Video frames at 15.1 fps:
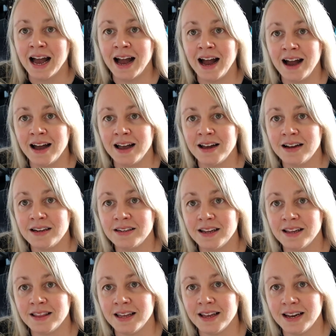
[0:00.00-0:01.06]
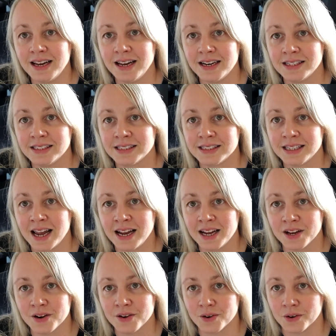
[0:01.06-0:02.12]
And then I had a
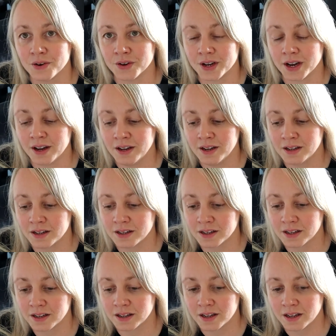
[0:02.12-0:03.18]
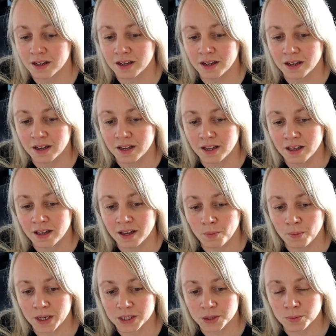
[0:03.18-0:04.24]
second order,
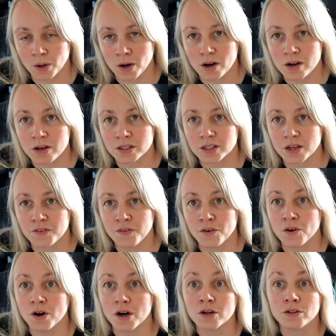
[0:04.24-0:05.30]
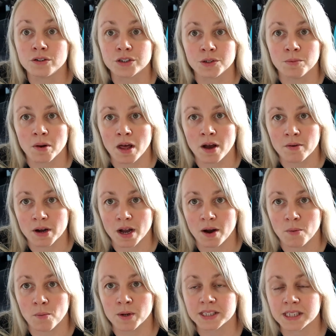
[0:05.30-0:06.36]
which was for a custom
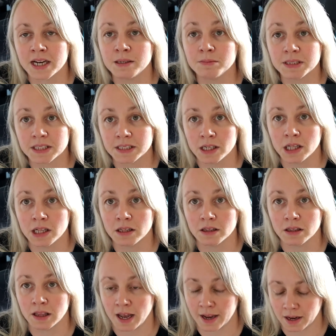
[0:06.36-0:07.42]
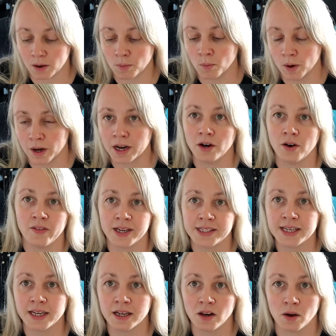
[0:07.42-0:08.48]
logo, which I am still like working on. They
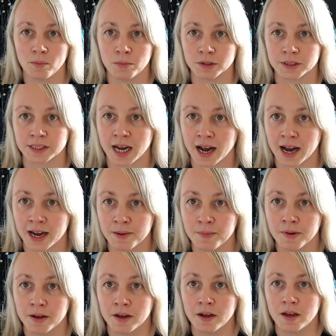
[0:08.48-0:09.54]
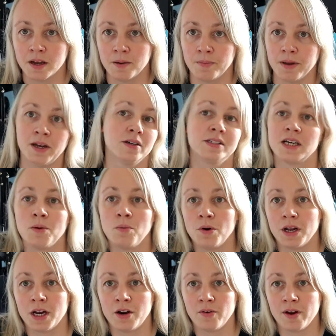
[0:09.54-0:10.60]
take a lot more time because I want
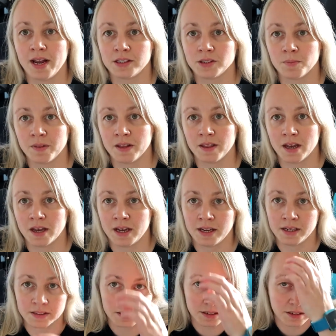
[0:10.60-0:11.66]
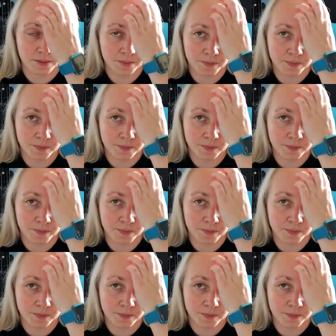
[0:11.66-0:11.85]
to create something that's